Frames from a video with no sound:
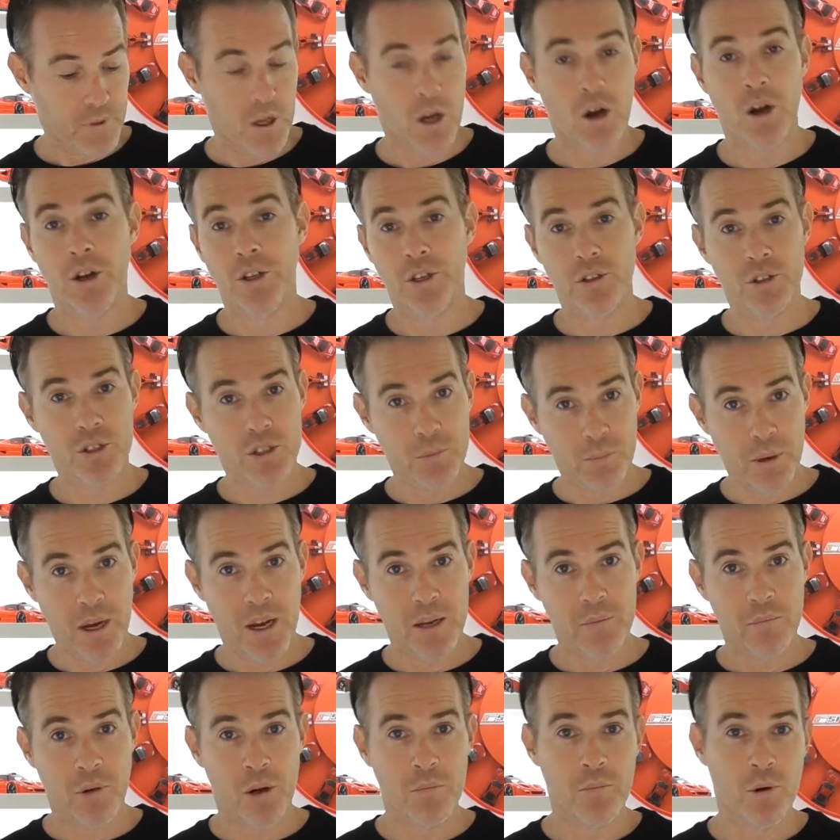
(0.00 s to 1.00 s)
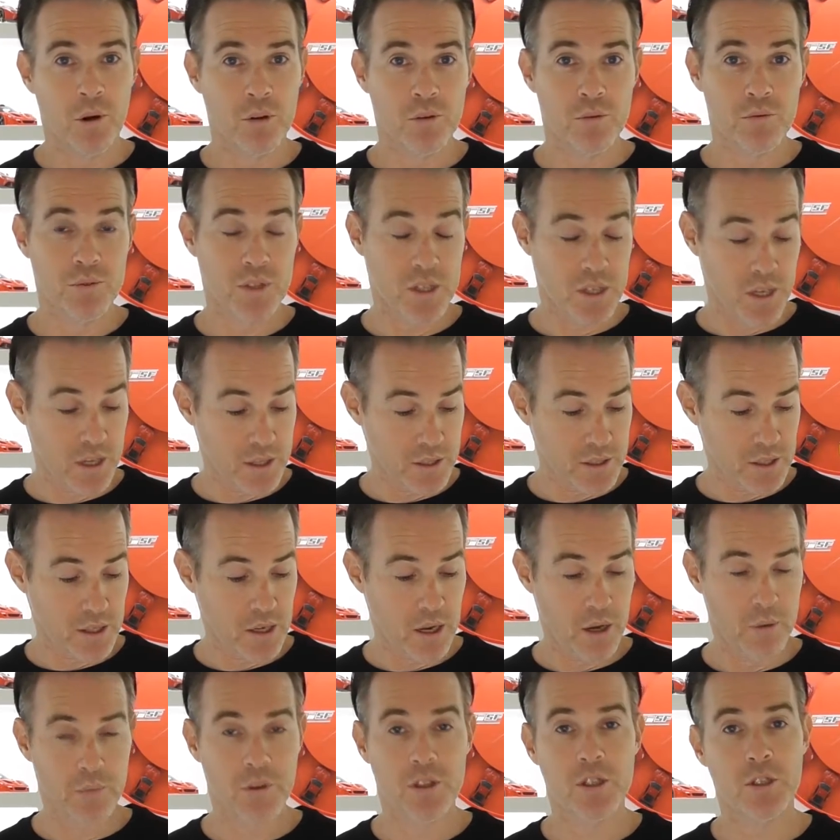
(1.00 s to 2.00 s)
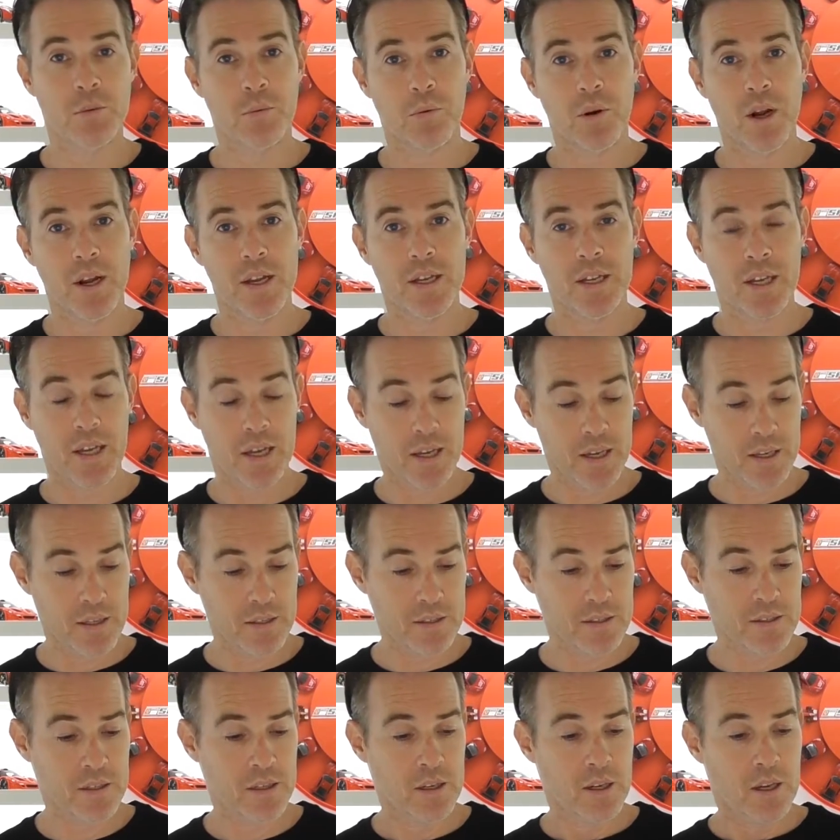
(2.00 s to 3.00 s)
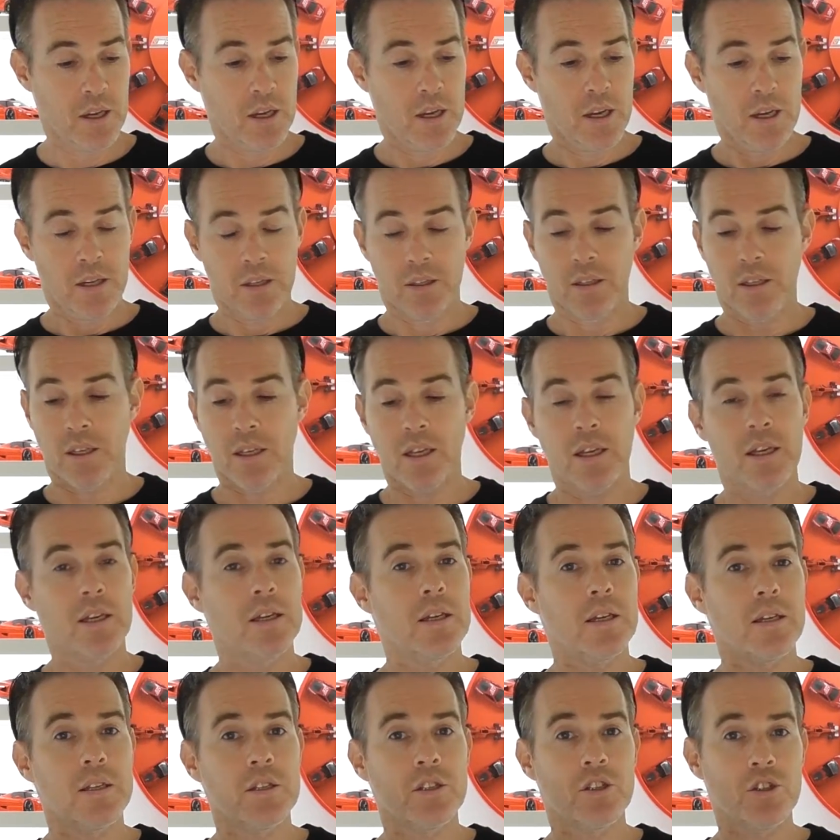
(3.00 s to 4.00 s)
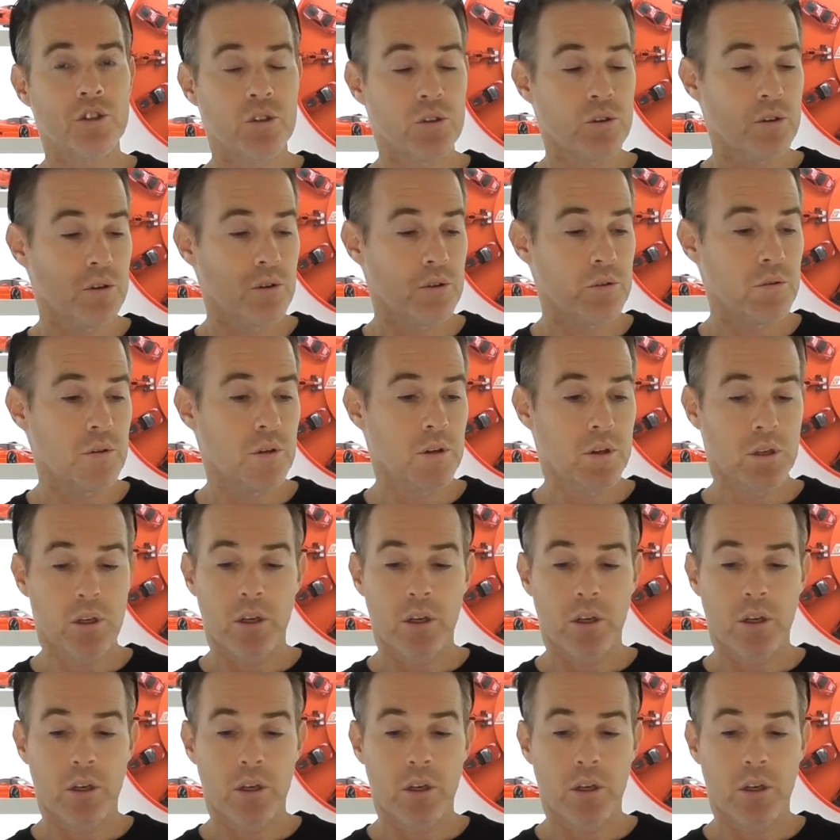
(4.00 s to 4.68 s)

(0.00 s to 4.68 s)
I used to paint my models years ago with spray cans. The key is to